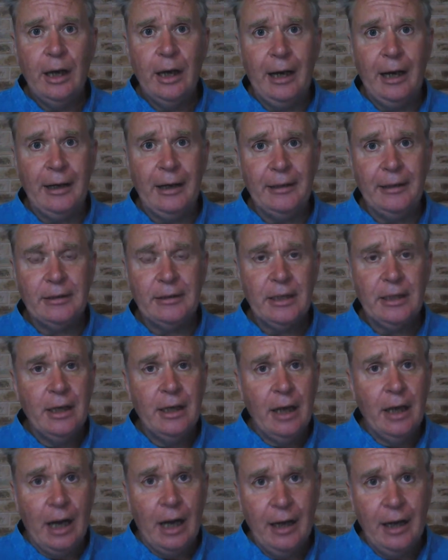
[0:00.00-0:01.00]
And
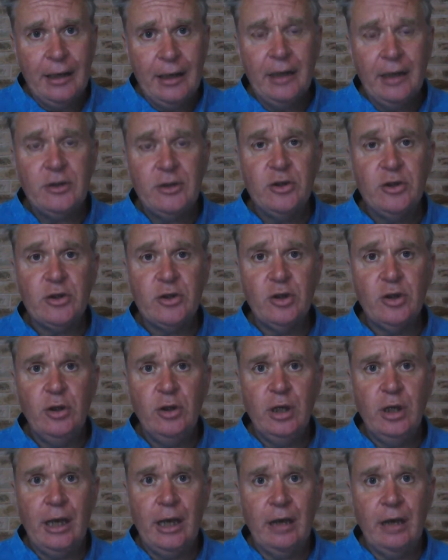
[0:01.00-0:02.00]
I get to
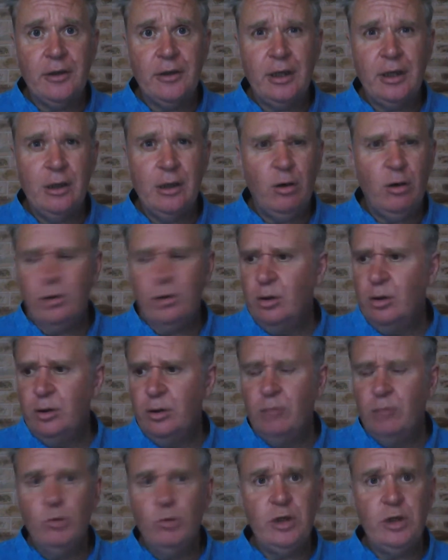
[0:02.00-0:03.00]
Sunday and I think, God,
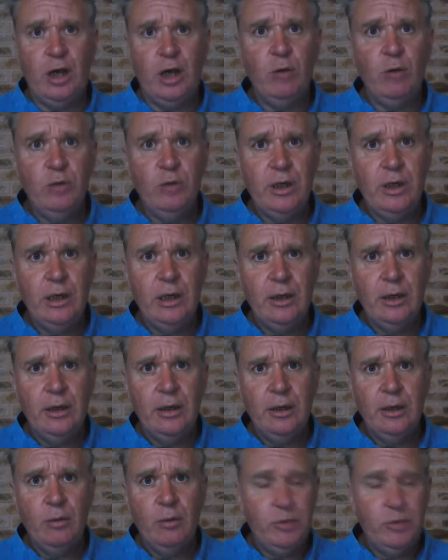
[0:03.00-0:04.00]
was
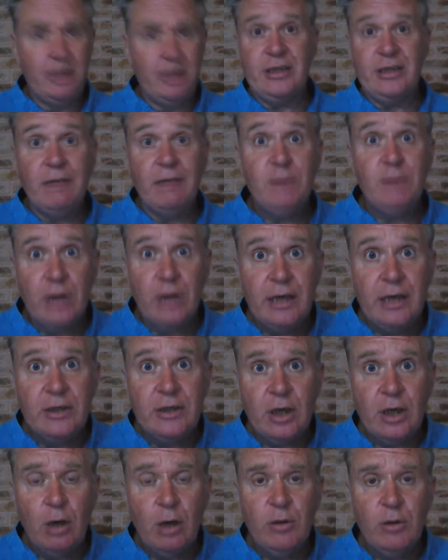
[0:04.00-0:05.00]
it 7 days
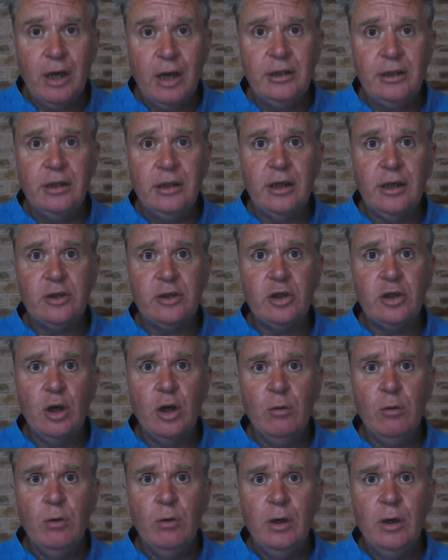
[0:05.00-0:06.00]
ago that I did that
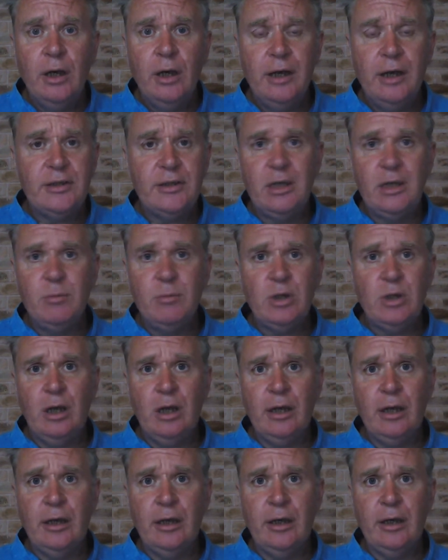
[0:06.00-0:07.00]
show? It seems
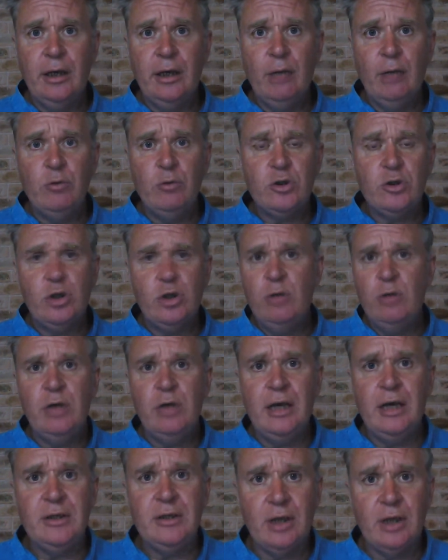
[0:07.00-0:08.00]
like it was 2
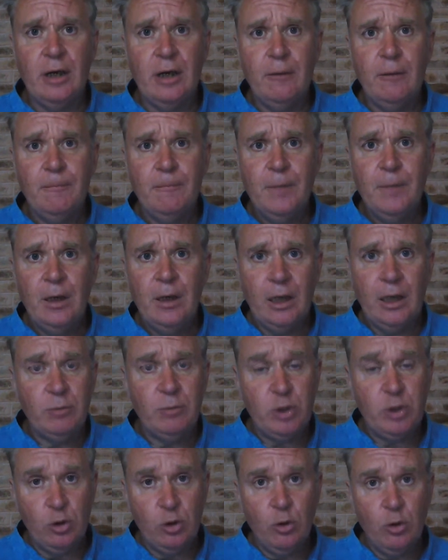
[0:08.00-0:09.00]
days ago. And I'm
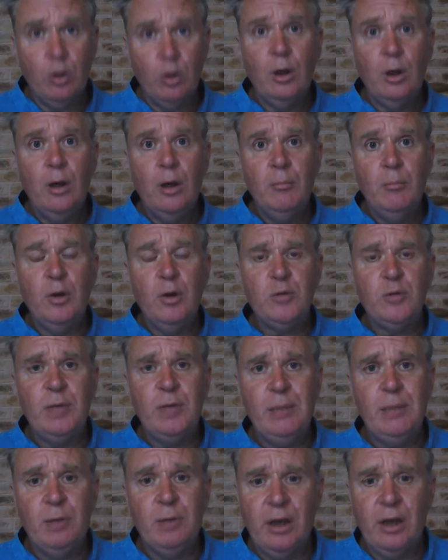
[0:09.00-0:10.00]
sure most
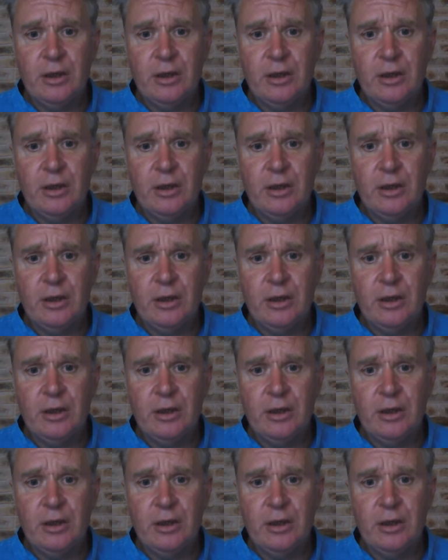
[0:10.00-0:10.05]
people